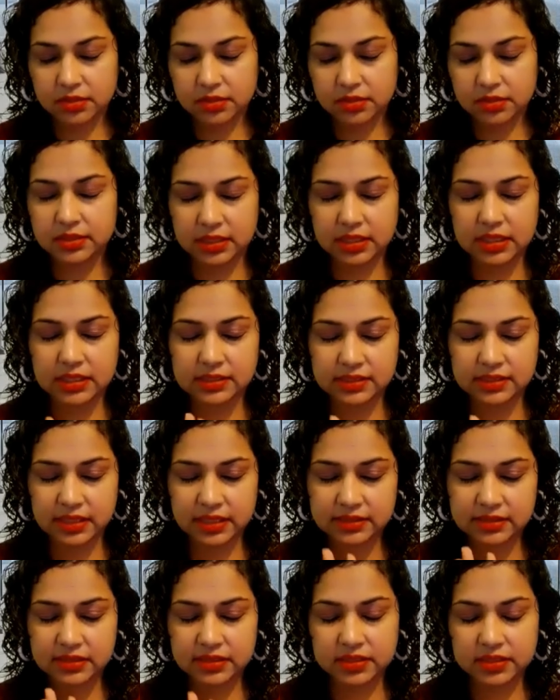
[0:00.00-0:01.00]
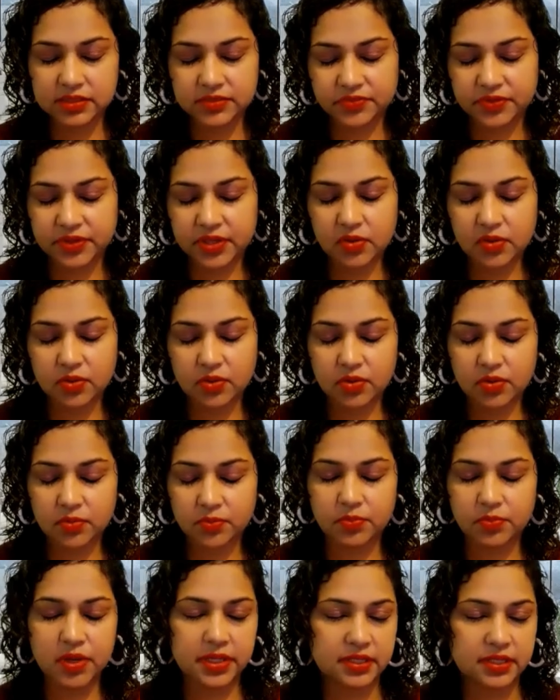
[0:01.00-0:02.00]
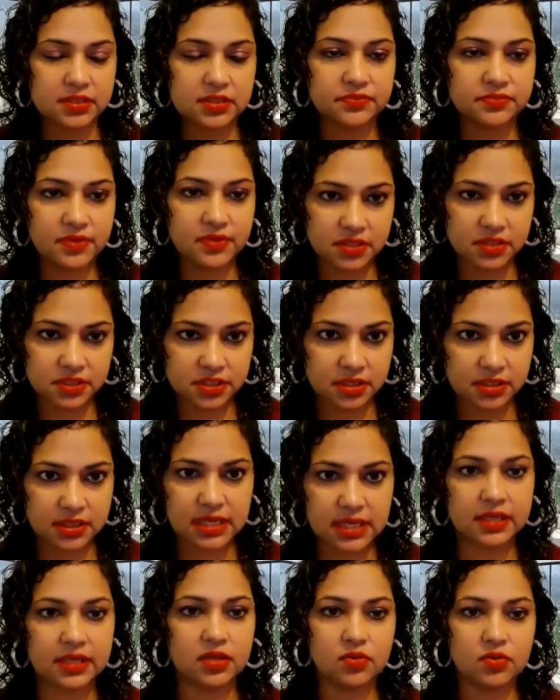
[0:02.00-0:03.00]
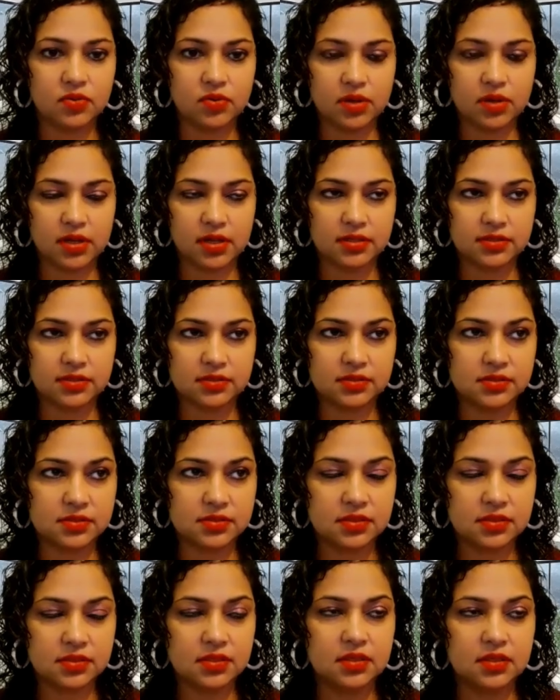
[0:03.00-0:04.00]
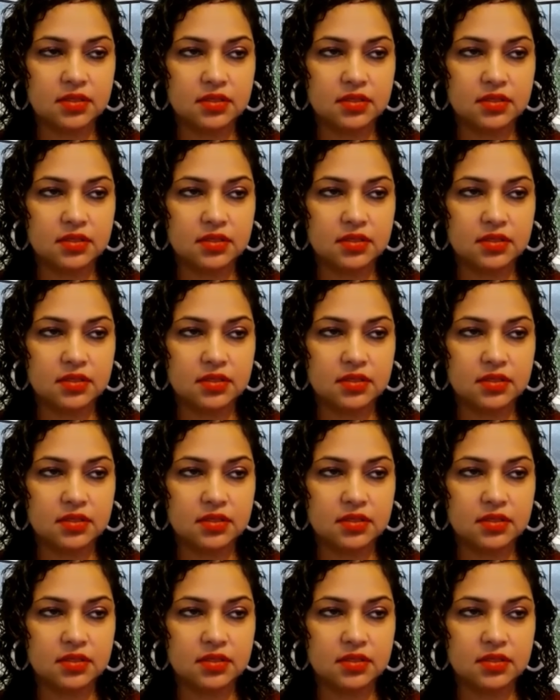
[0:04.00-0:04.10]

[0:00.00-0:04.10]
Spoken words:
the easier it is for your body to function, like your organs